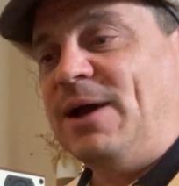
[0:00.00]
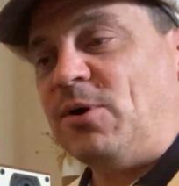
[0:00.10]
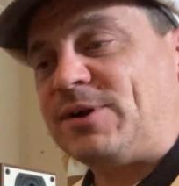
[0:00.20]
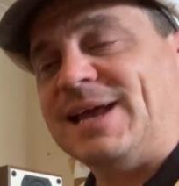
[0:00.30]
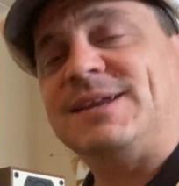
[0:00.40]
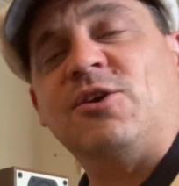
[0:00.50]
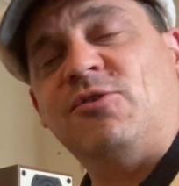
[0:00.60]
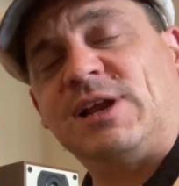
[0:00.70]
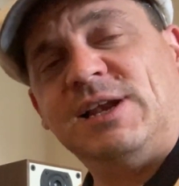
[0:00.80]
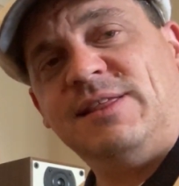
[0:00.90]
Well,
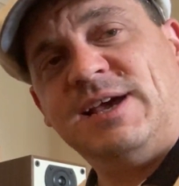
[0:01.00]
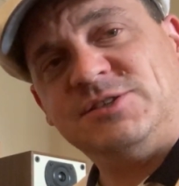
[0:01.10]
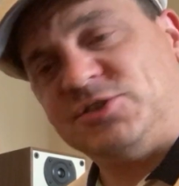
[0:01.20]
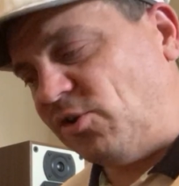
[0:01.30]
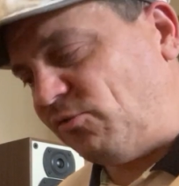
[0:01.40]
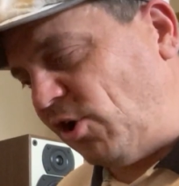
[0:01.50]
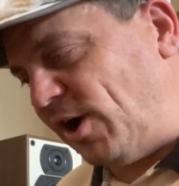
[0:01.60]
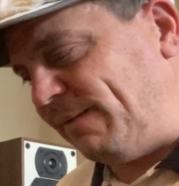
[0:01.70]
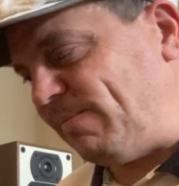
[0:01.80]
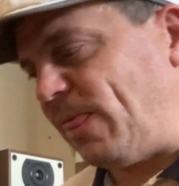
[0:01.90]
categorically, that's not
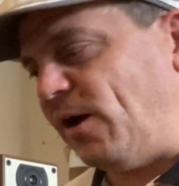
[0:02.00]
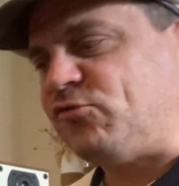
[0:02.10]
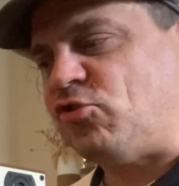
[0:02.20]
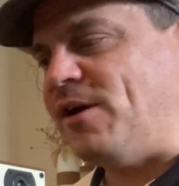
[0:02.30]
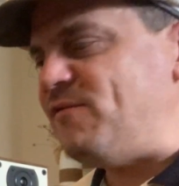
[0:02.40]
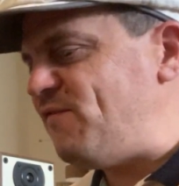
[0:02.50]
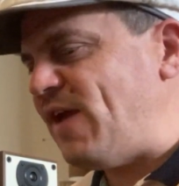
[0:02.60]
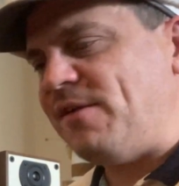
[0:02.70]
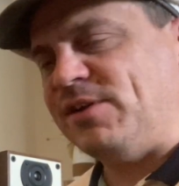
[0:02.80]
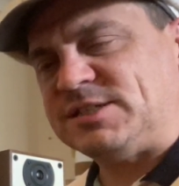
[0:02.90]
right. I've tried
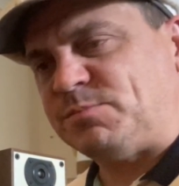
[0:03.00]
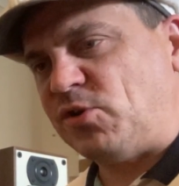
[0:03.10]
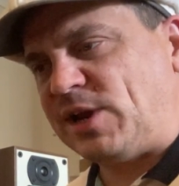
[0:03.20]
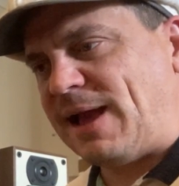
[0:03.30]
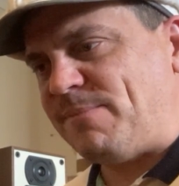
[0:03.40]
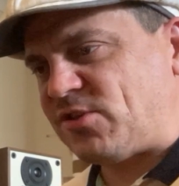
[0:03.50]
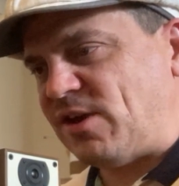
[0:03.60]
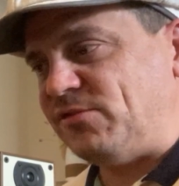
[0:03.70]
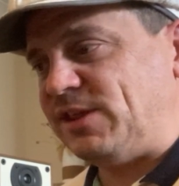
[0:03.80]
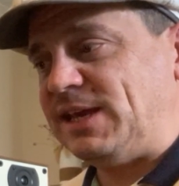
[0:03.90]
various preamps
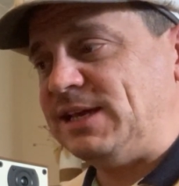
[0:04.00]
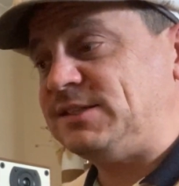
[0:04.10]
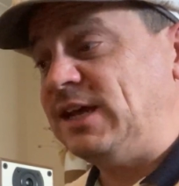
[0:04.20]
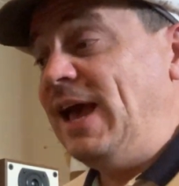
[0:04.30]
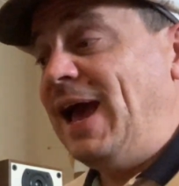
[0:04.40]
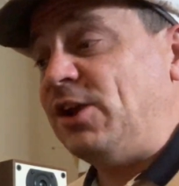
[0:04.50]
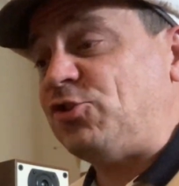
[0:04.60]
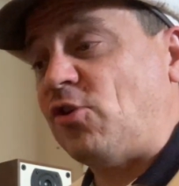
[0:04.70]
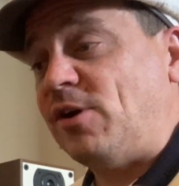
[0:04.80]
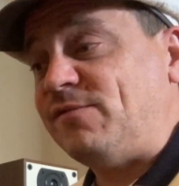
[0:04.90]
over the years and
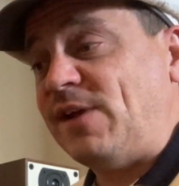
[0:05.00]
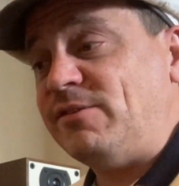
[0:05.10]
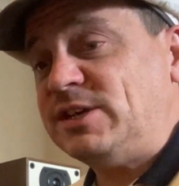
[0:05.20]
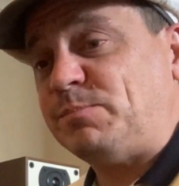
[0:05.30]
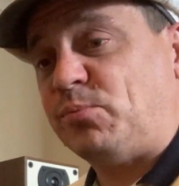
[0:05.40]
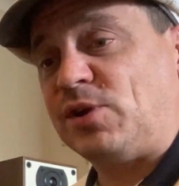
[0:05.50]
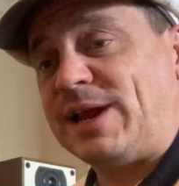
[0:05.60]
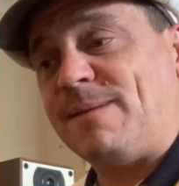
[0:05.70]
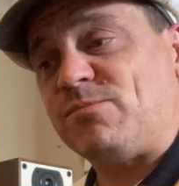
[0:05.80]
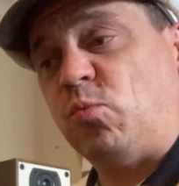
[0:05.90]
tried various
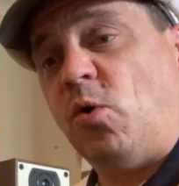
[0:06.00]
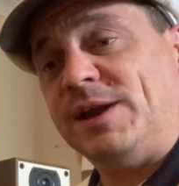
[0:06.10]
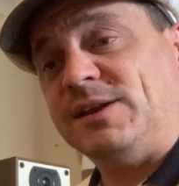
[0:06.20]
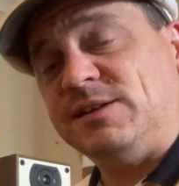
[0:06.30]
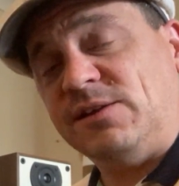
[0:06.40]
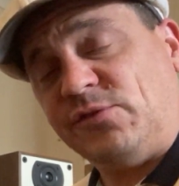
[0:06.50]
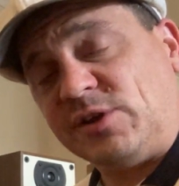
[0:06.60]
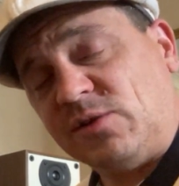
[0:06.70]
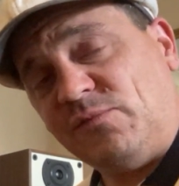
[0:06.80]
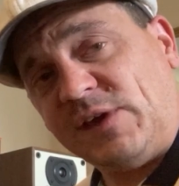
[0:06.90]
preamps wired in
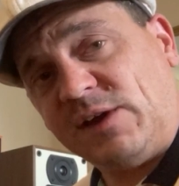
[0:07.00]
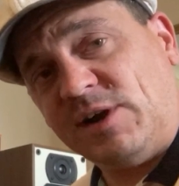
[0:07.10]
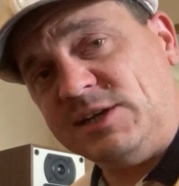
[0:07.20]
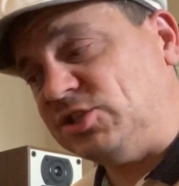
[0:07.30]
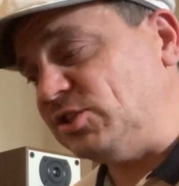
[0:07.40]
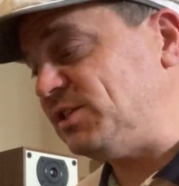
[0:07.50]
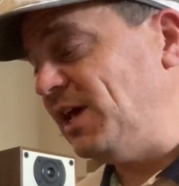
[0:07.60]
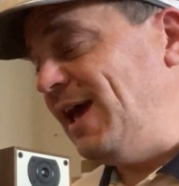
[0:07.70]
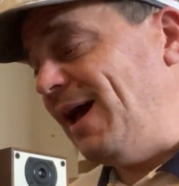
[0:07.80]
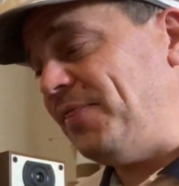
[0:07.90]
different configurations,
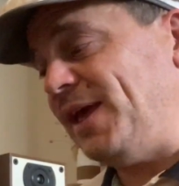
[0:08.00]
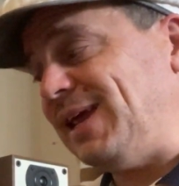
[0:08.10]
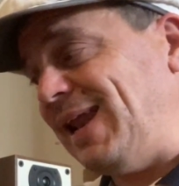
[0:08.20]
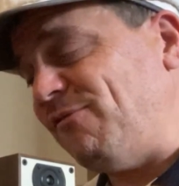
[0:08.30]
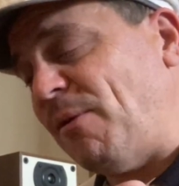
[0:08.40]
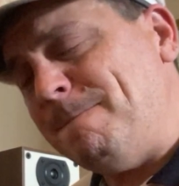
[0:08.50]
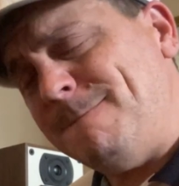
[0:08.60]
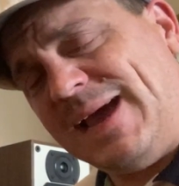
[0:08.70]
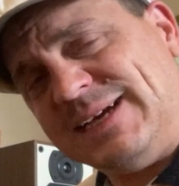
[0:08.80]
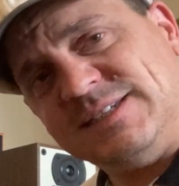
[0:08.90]
and they can have a
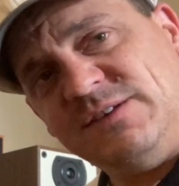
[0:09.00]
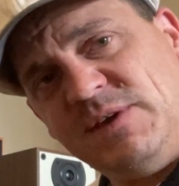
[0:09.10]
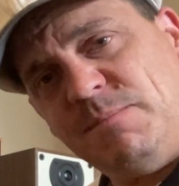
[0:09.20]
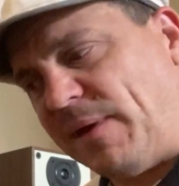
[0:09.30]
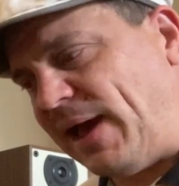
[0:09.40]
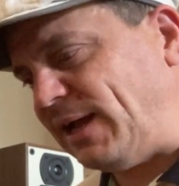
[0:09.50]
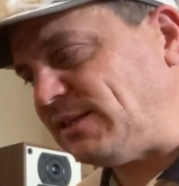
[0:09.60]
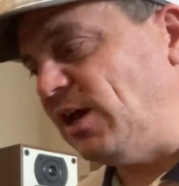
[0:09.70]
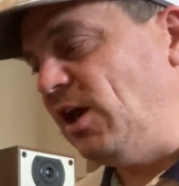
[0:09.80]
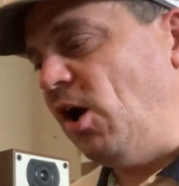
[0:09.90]
massive
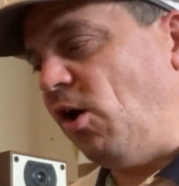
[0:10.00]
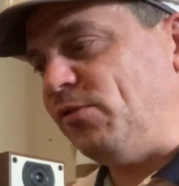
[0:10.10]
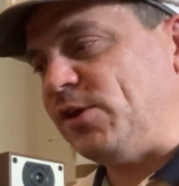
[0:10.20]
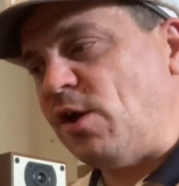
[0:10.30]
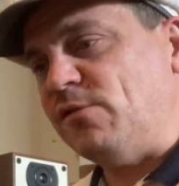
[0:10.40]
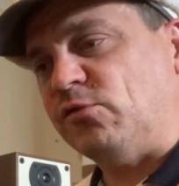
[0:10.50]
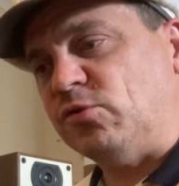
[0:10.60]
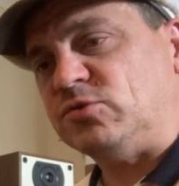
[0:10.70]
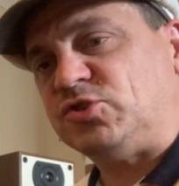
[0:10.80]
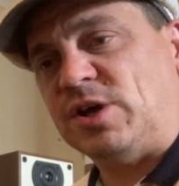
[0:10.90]
impact on the
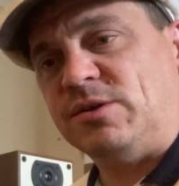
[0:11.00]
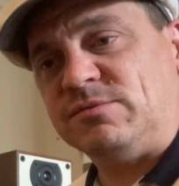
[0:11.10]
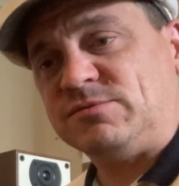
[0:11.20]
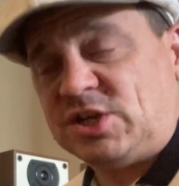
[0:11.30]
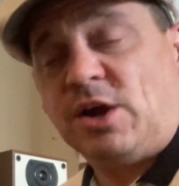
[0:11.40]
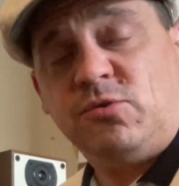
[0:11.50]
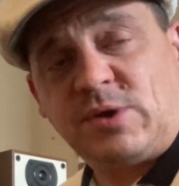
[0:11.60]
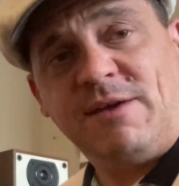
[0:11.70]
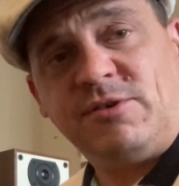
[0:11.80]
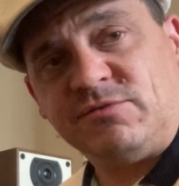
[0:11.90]
overall tonal
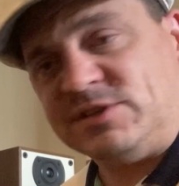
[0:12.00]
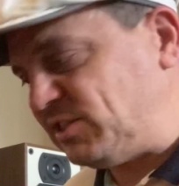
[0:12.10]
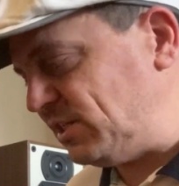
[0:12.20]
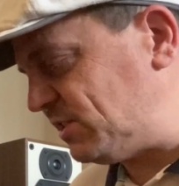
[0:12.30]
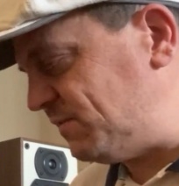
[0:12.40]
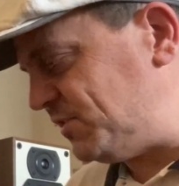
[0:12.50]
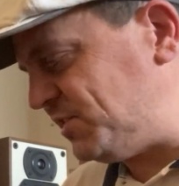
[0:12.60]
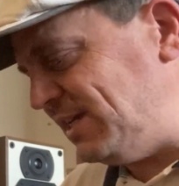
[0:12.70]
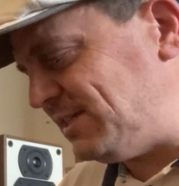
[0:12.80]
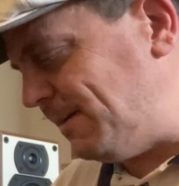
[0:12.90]
characteristics of the
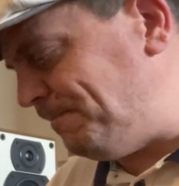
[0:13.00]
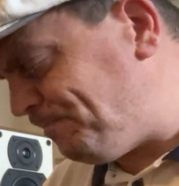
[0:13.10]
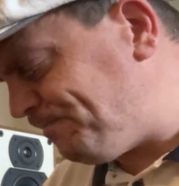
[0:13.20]
setup.